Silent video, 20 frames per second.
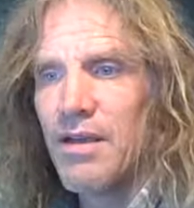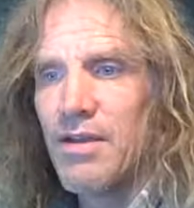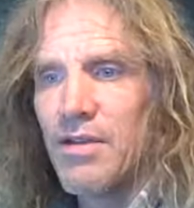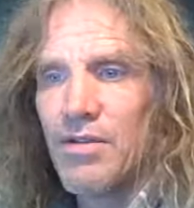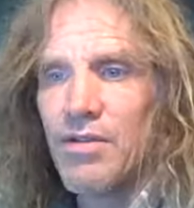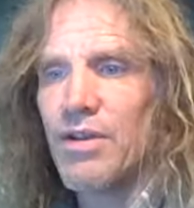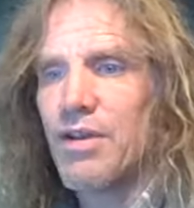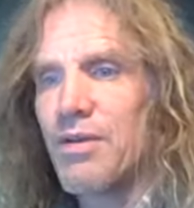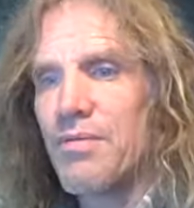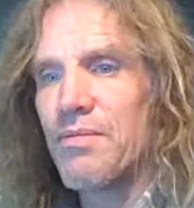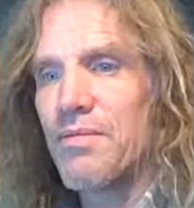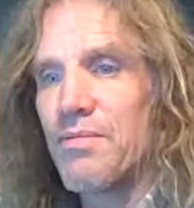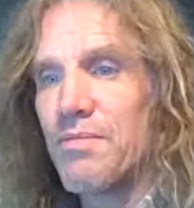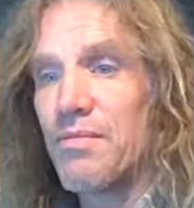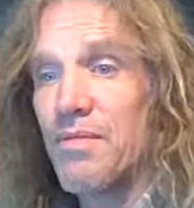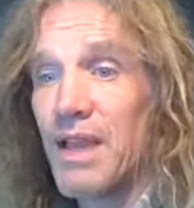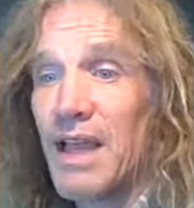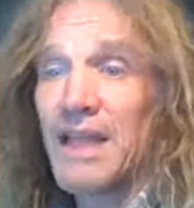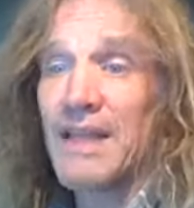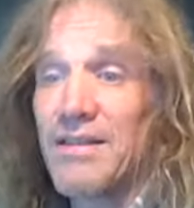You could
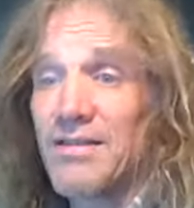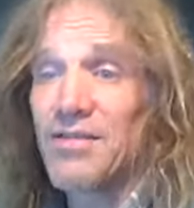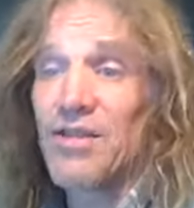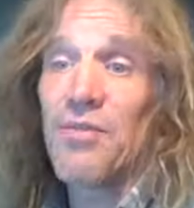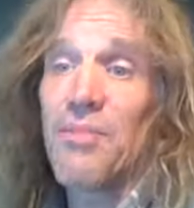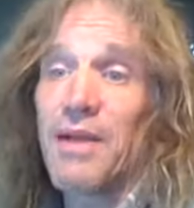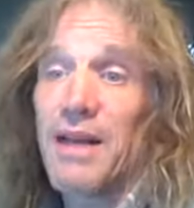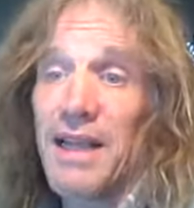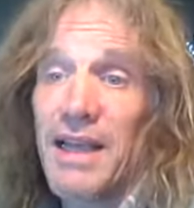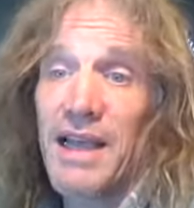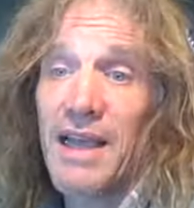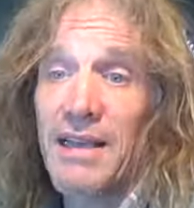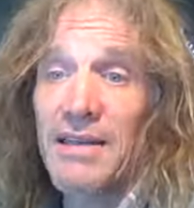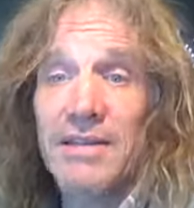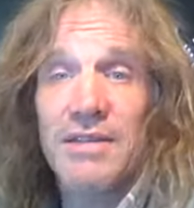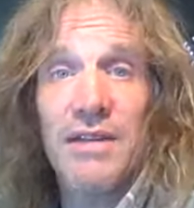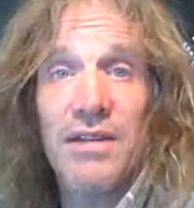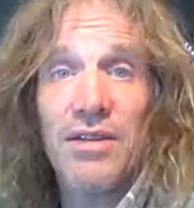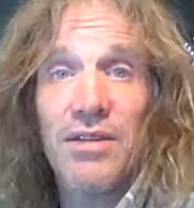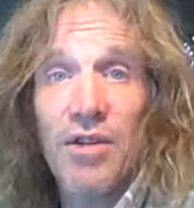lay so many
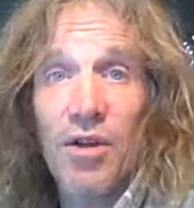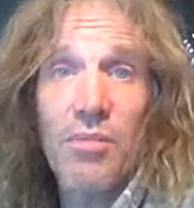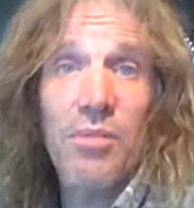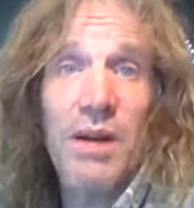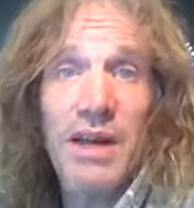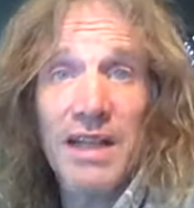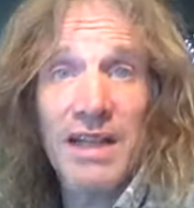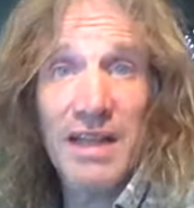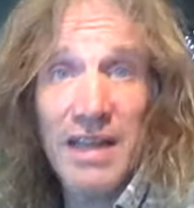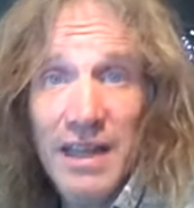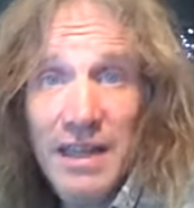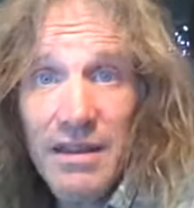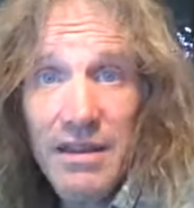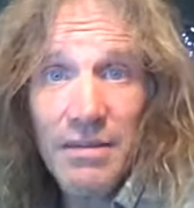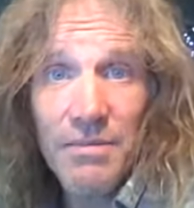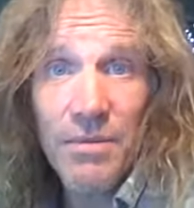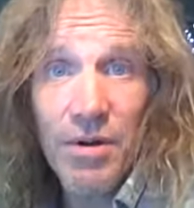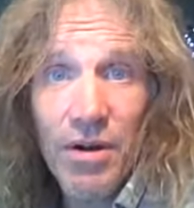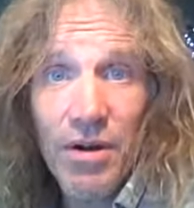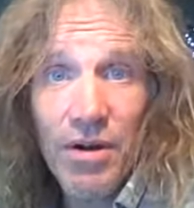eggs that nobody could eat
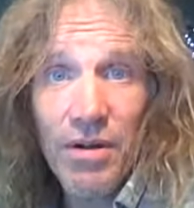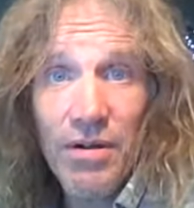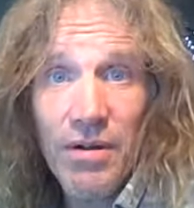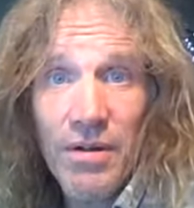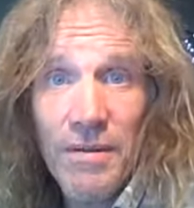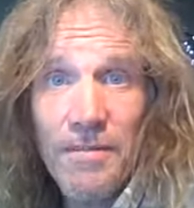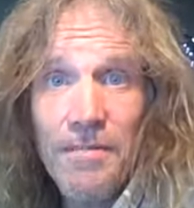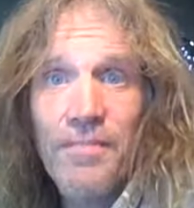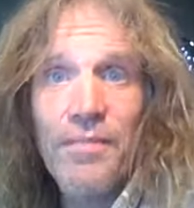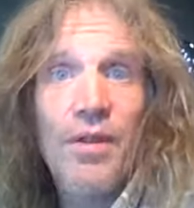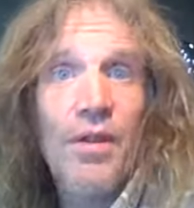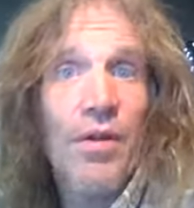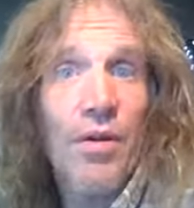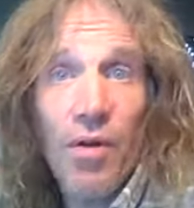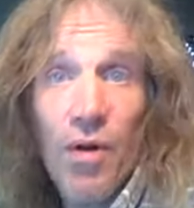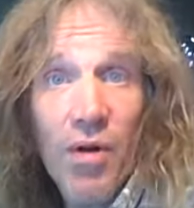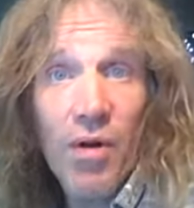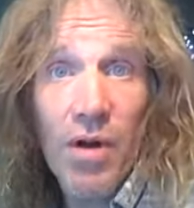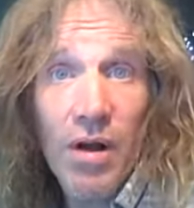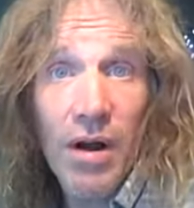them all,
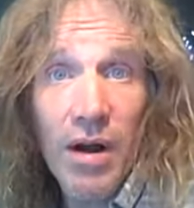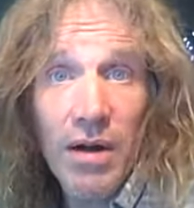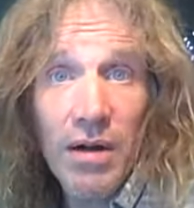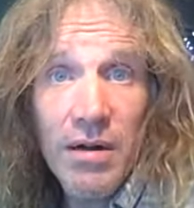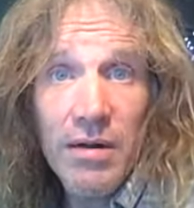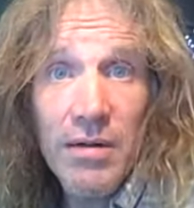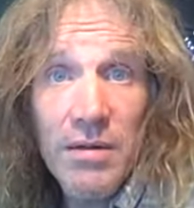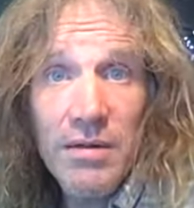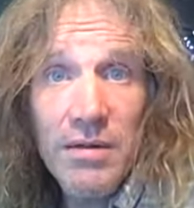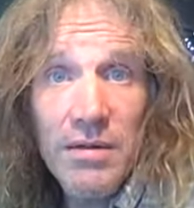or